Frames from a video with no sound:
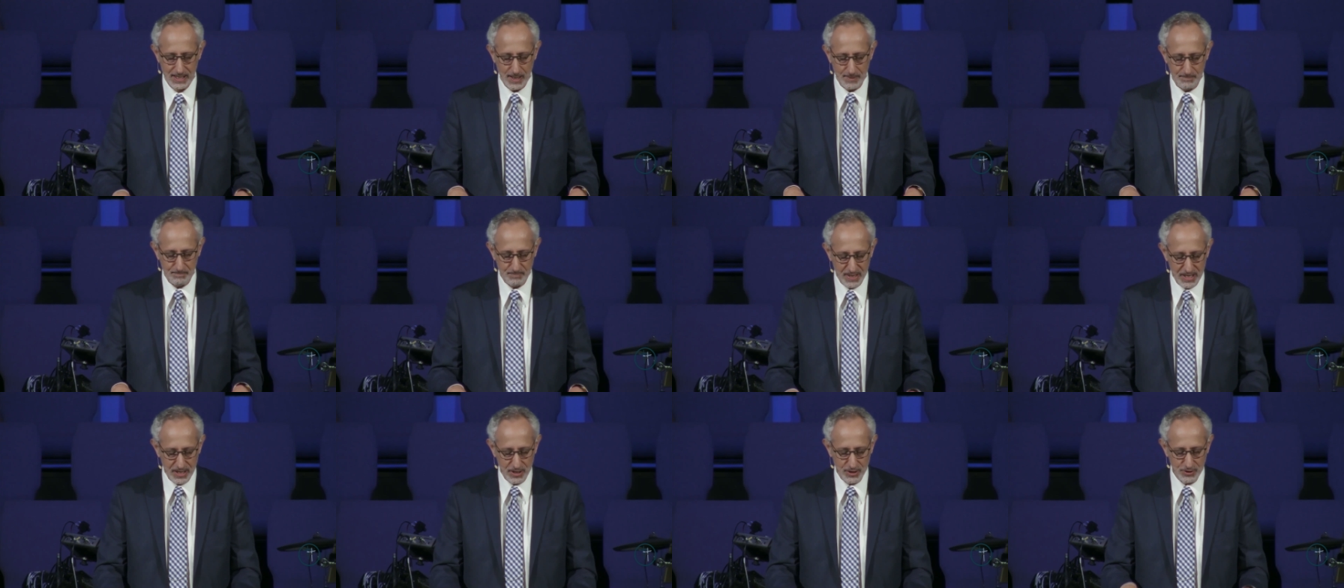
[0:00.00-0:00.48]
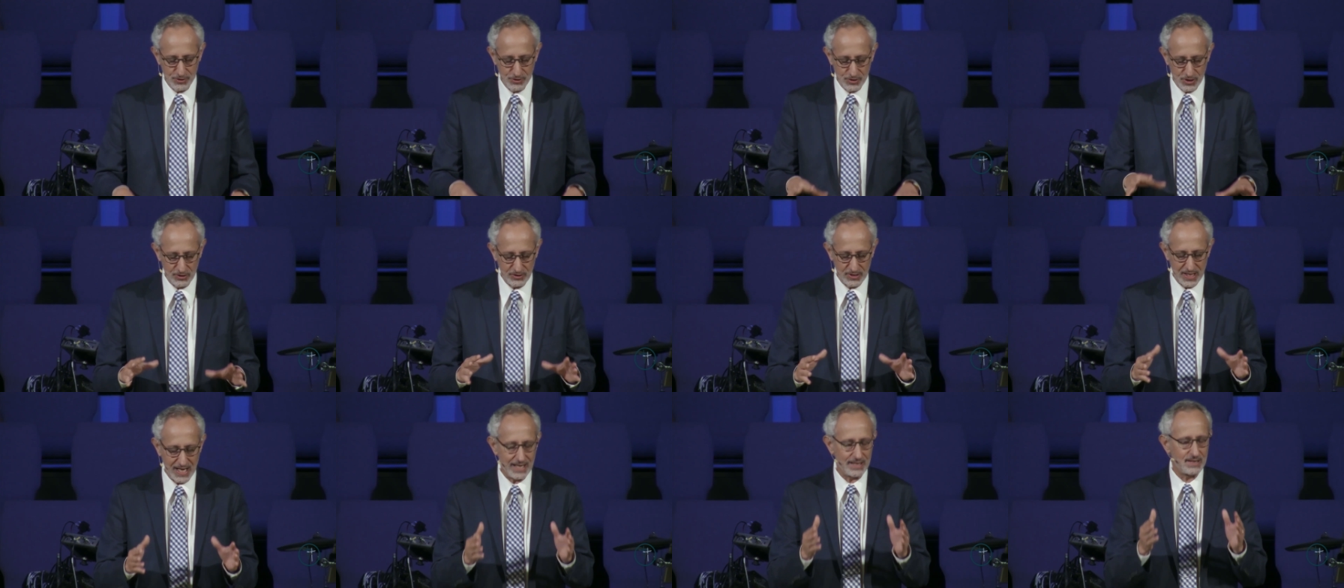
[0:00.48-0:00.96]
appears
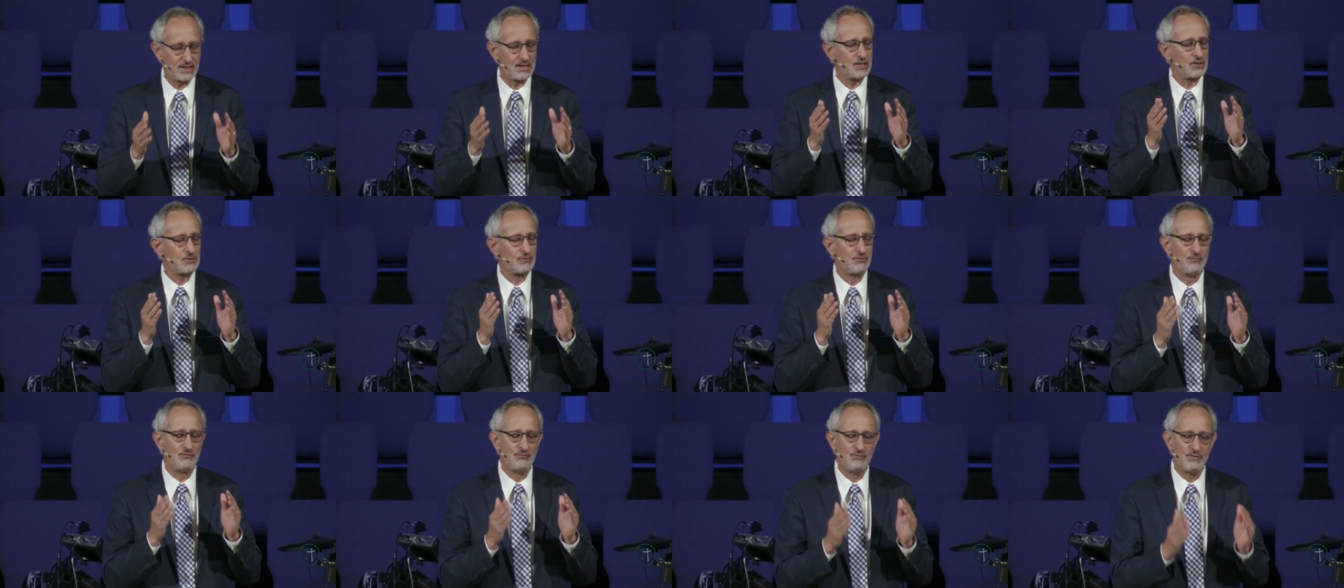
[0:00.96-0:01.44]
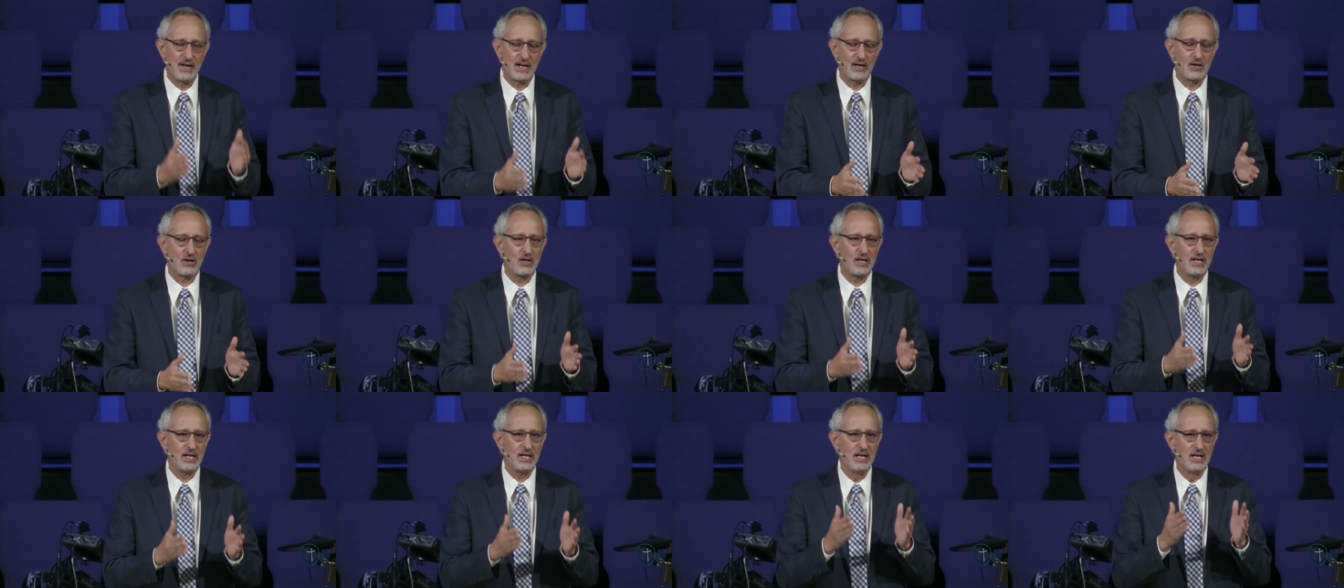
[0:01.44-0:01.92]
to take this
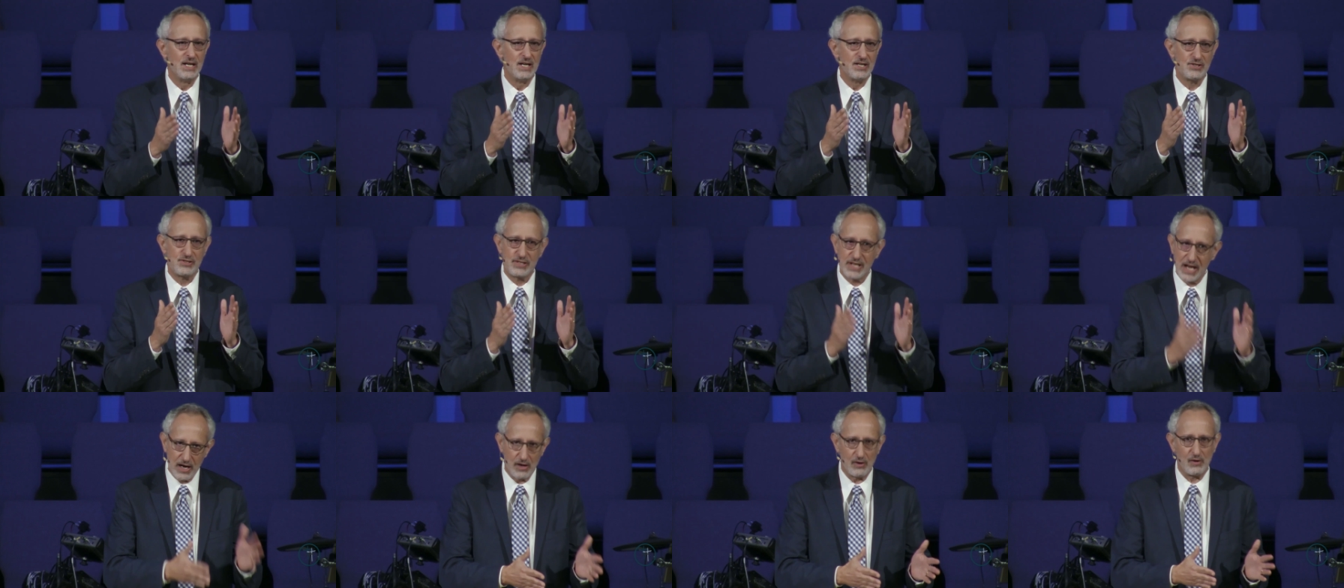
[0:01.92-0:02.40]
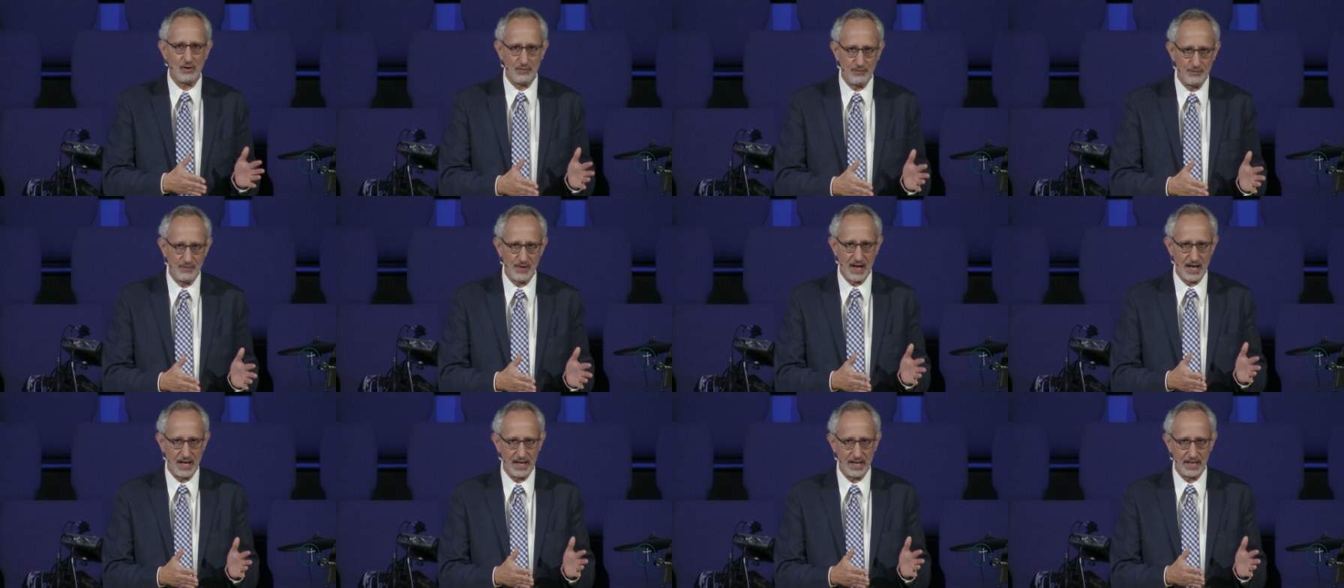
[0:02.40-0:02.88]
very
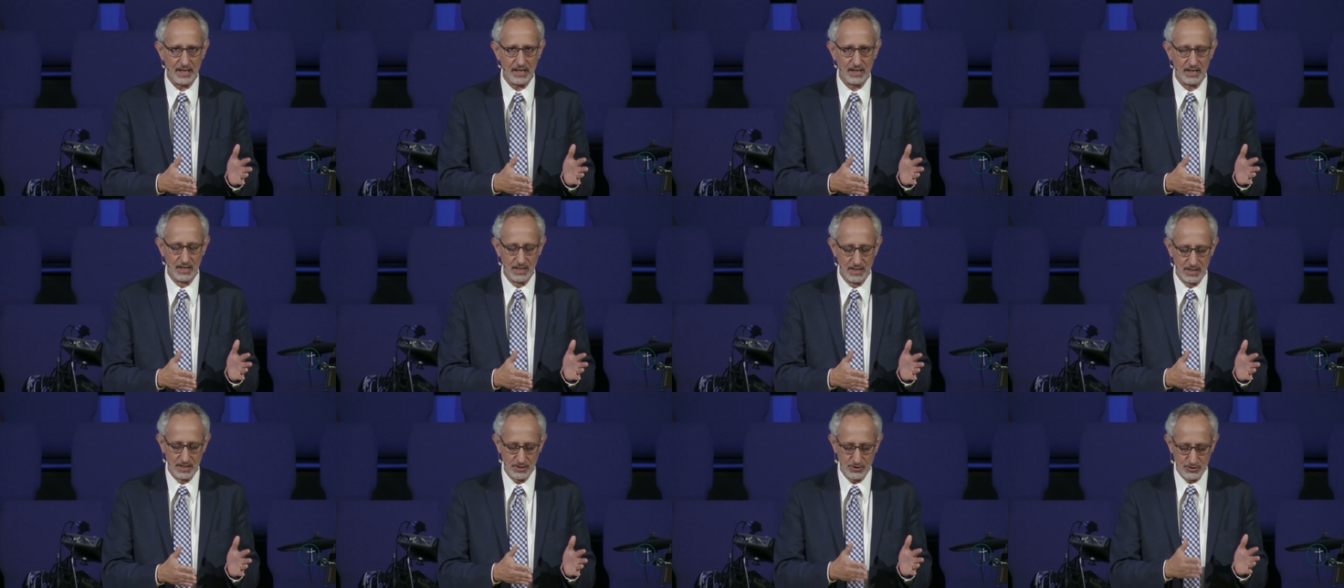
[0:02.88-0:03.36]
terrifying